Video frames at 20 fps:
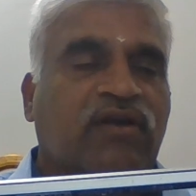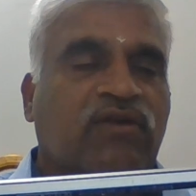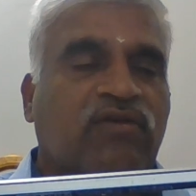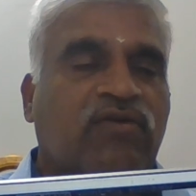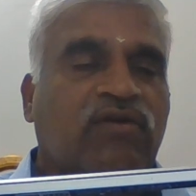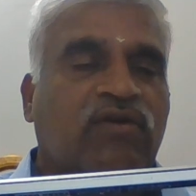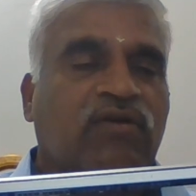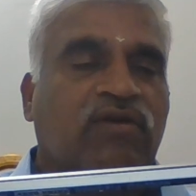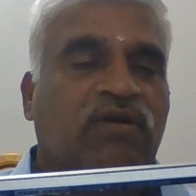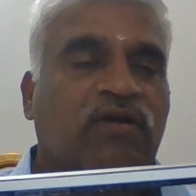
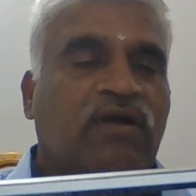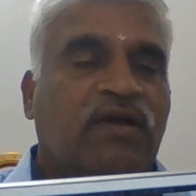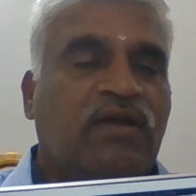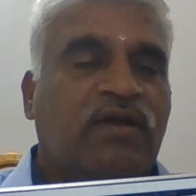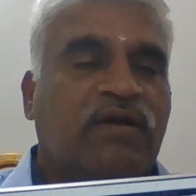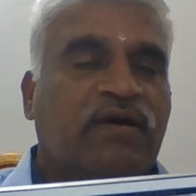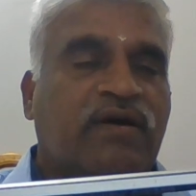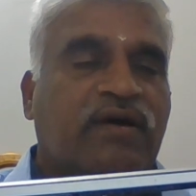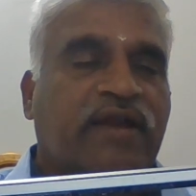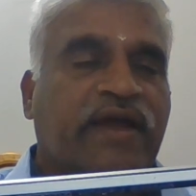role,
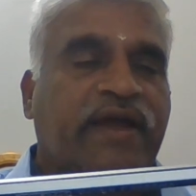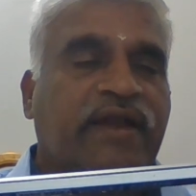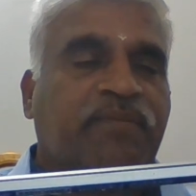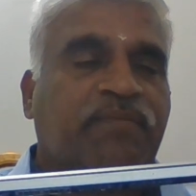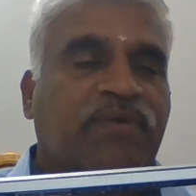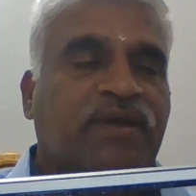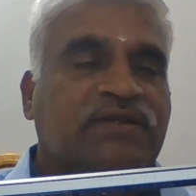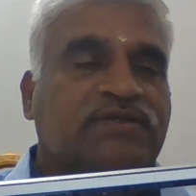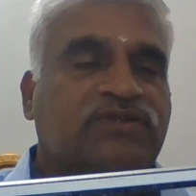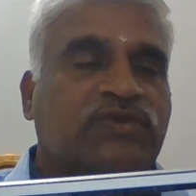right?
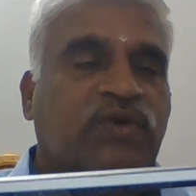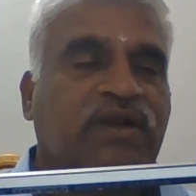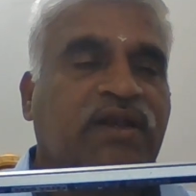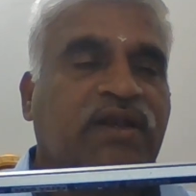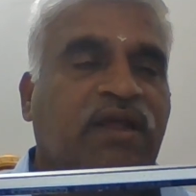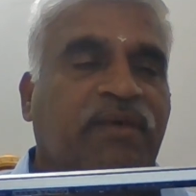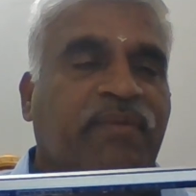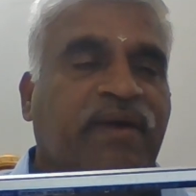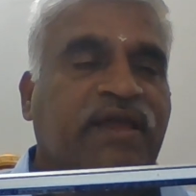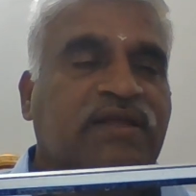Plus
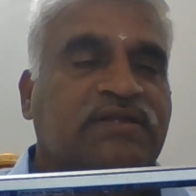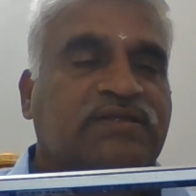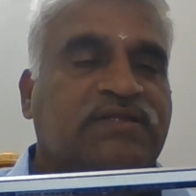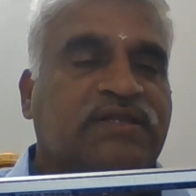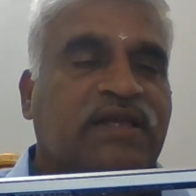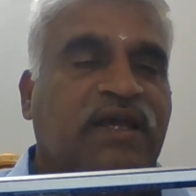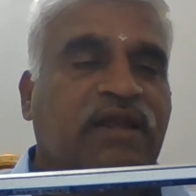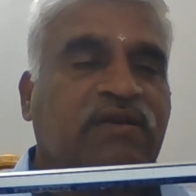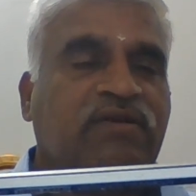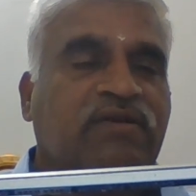20 minus
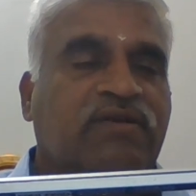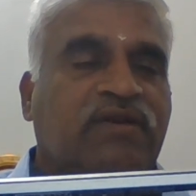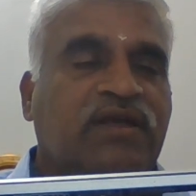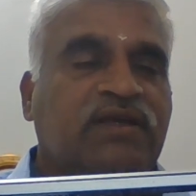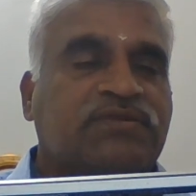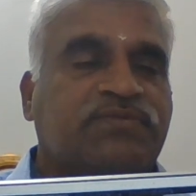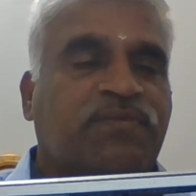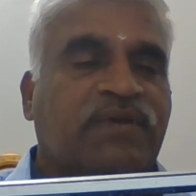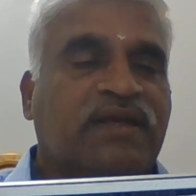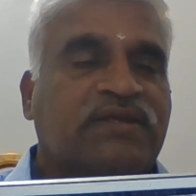10, it
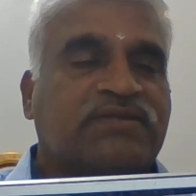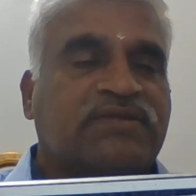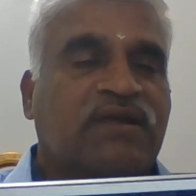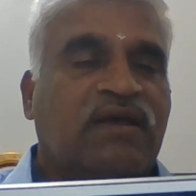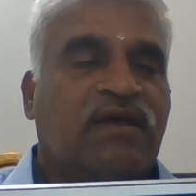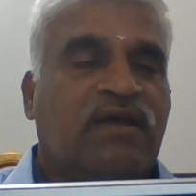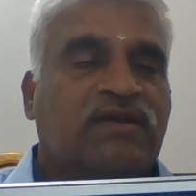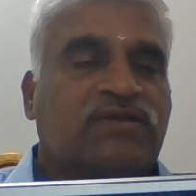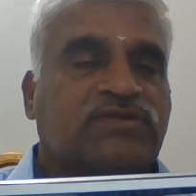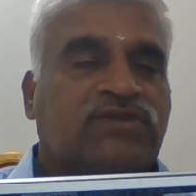is plus.
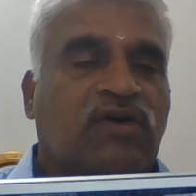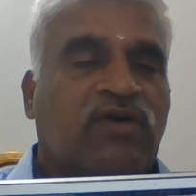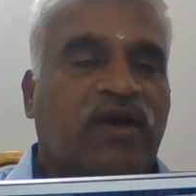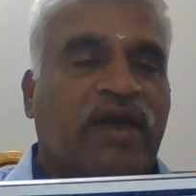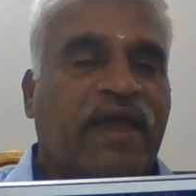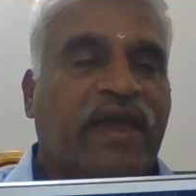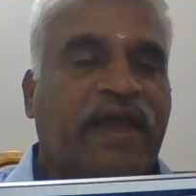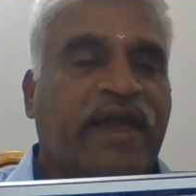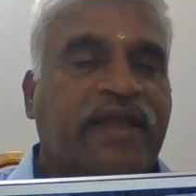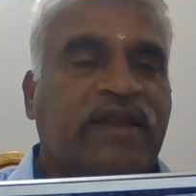So
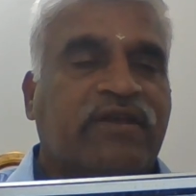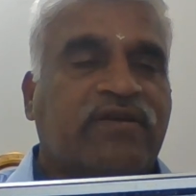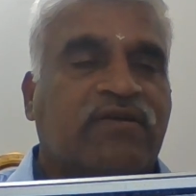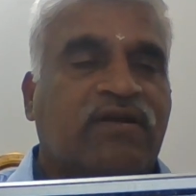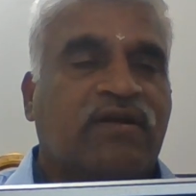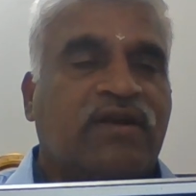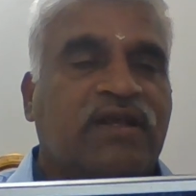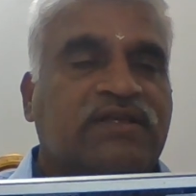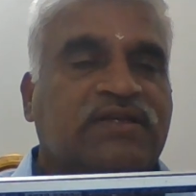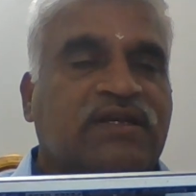again it
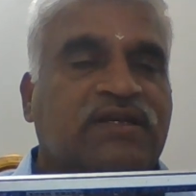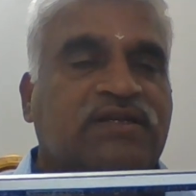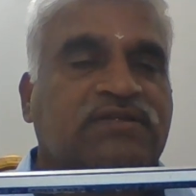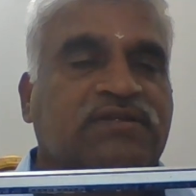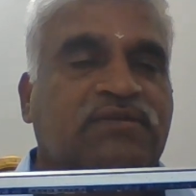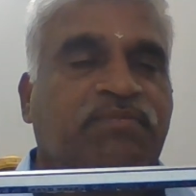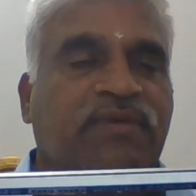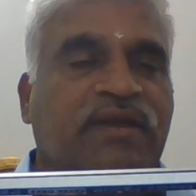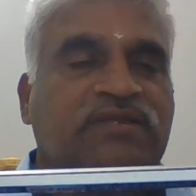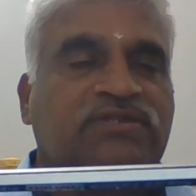will
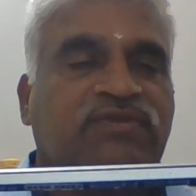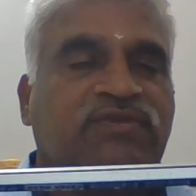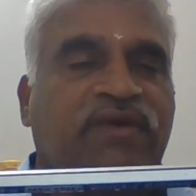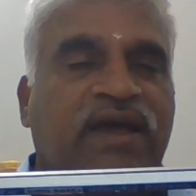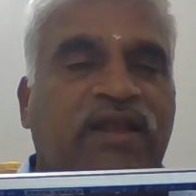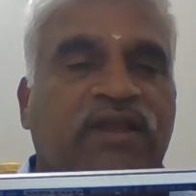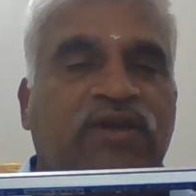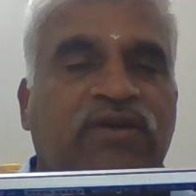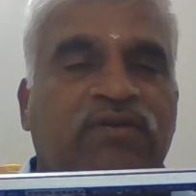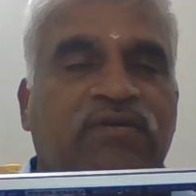reaches plus
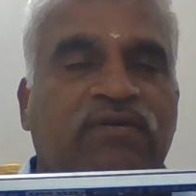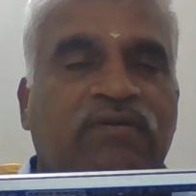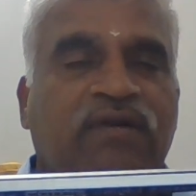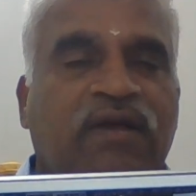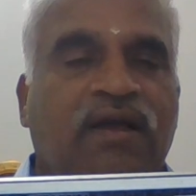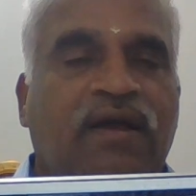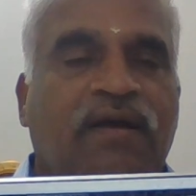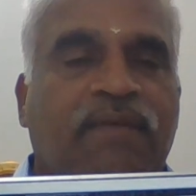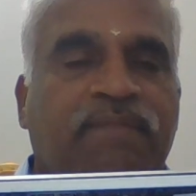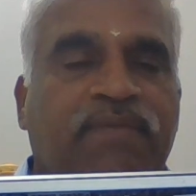value
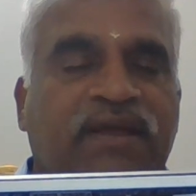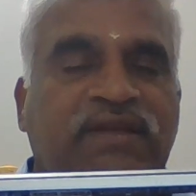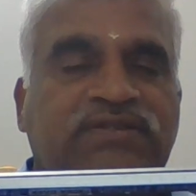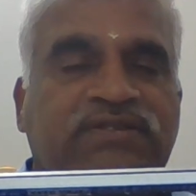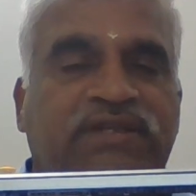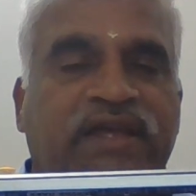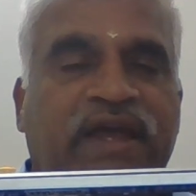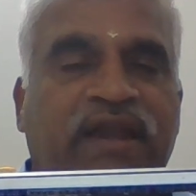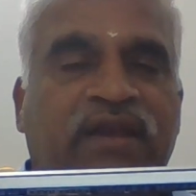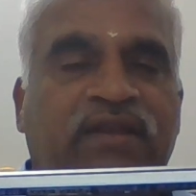plus
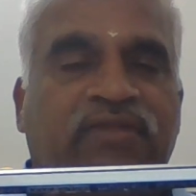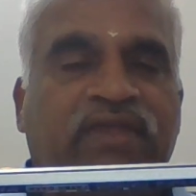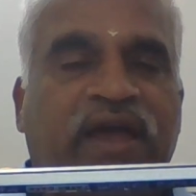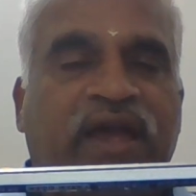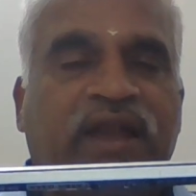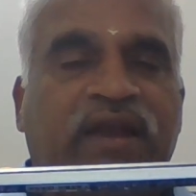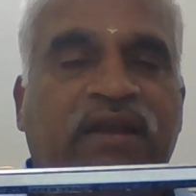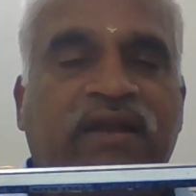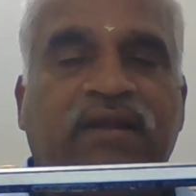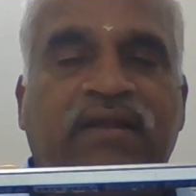10,
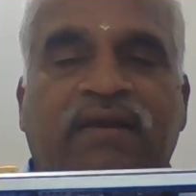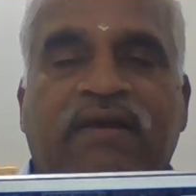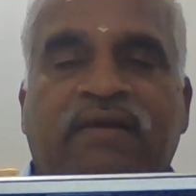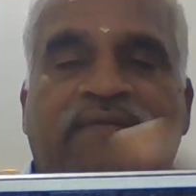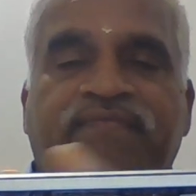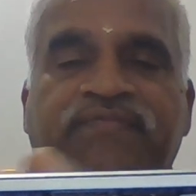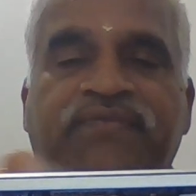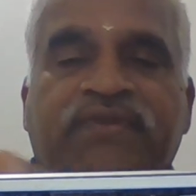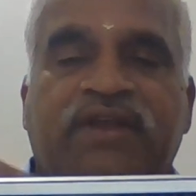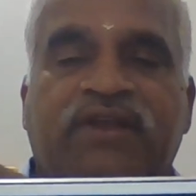then
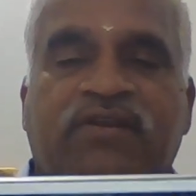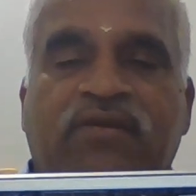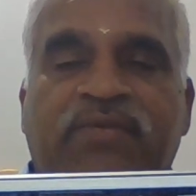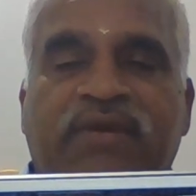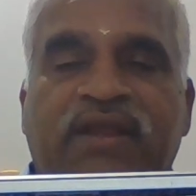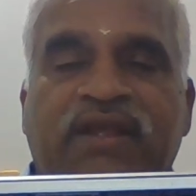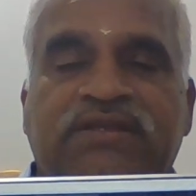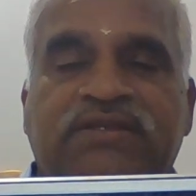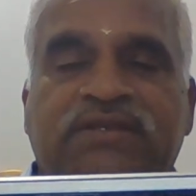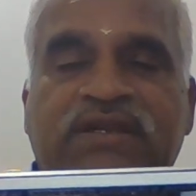it will
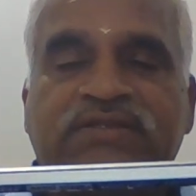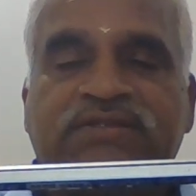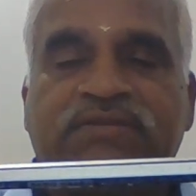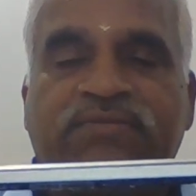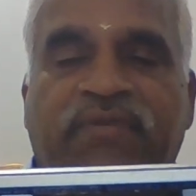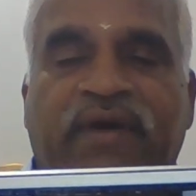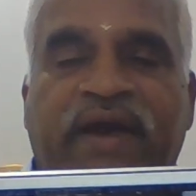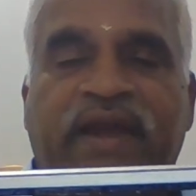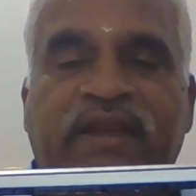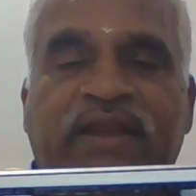reaches
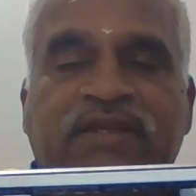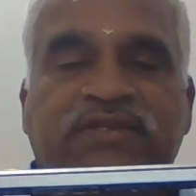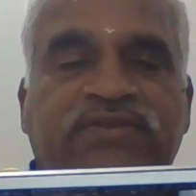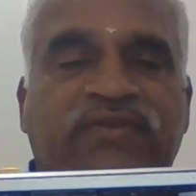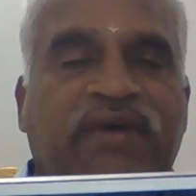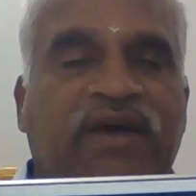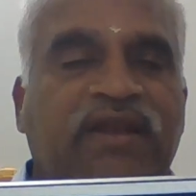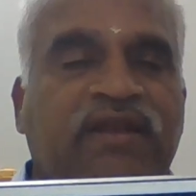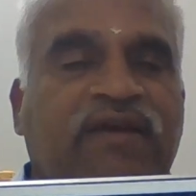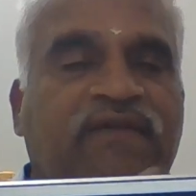minus
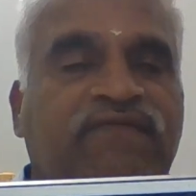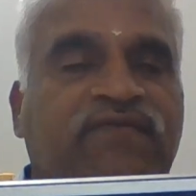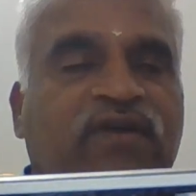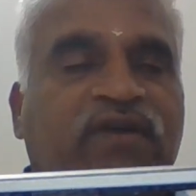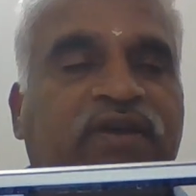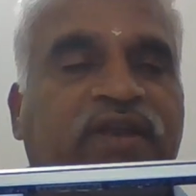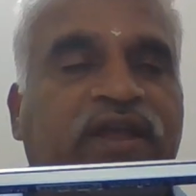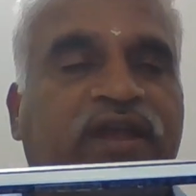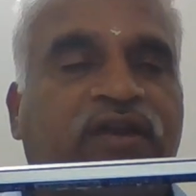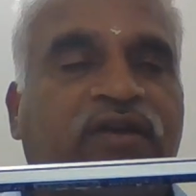value of
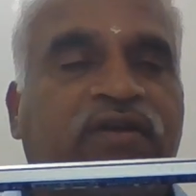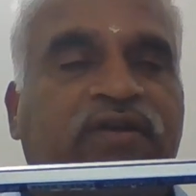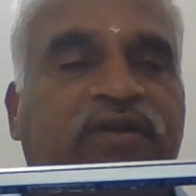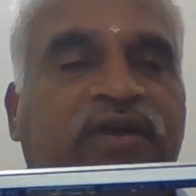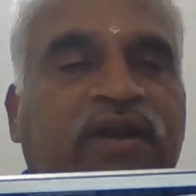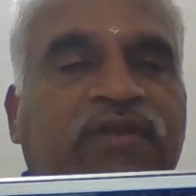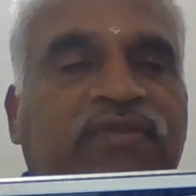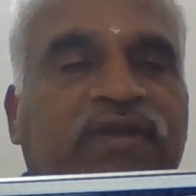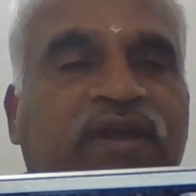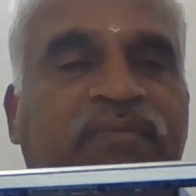20
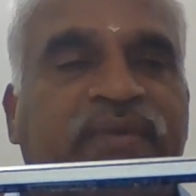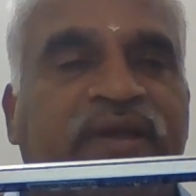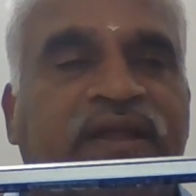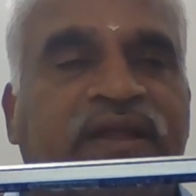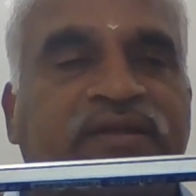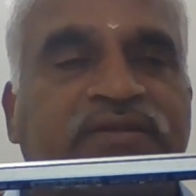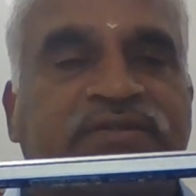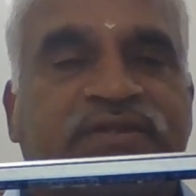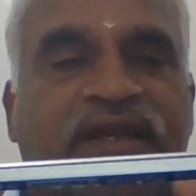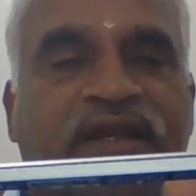kilonewton. That
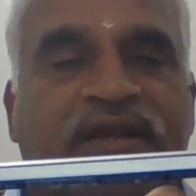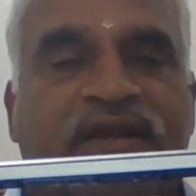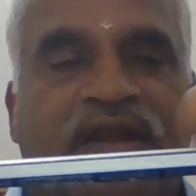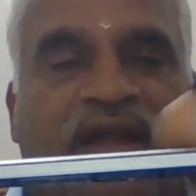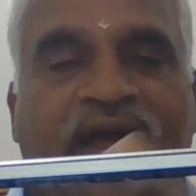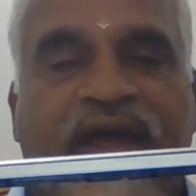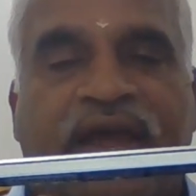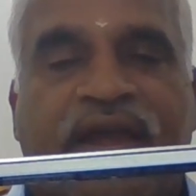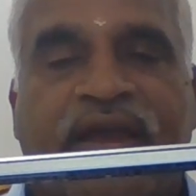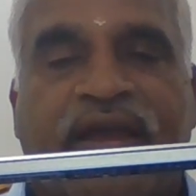means a
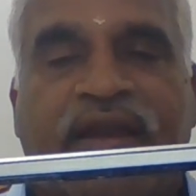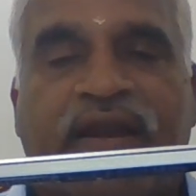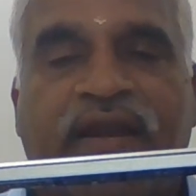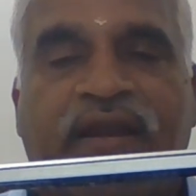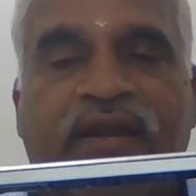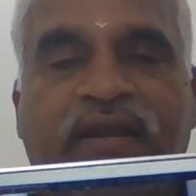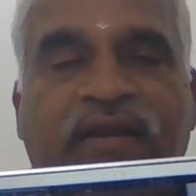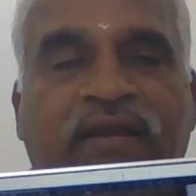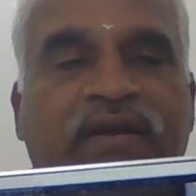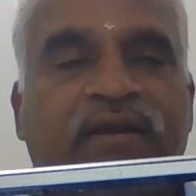
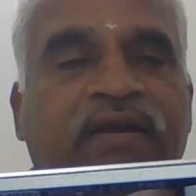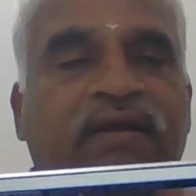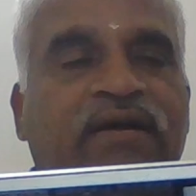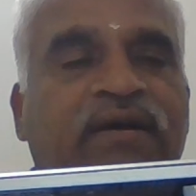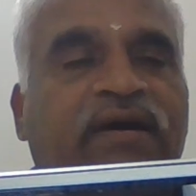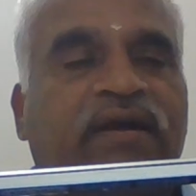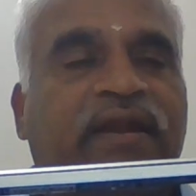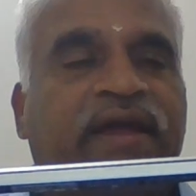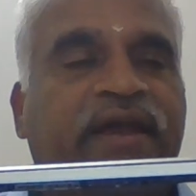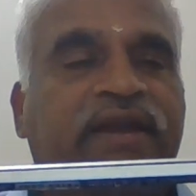triangle,
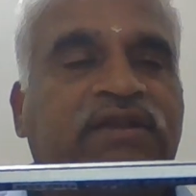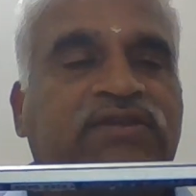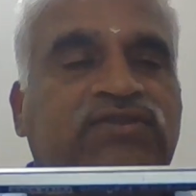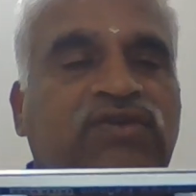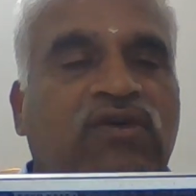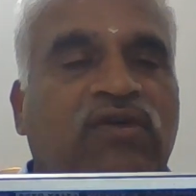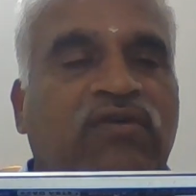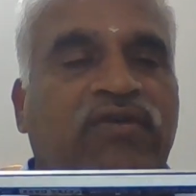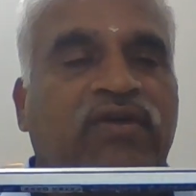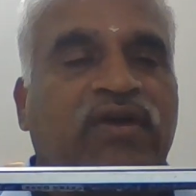right?
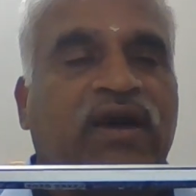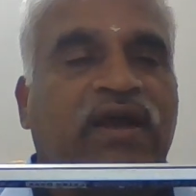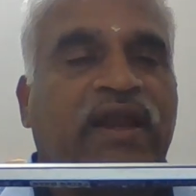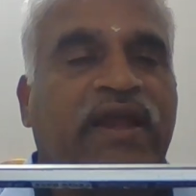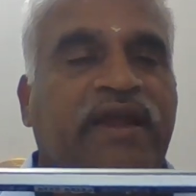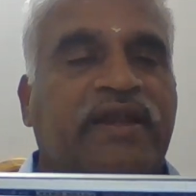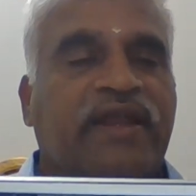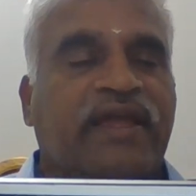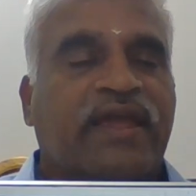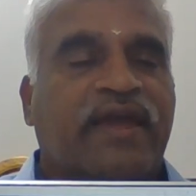So you are
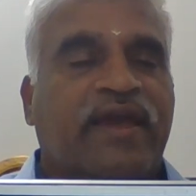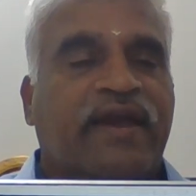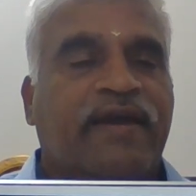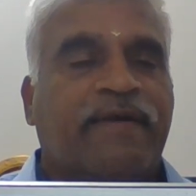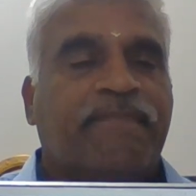getting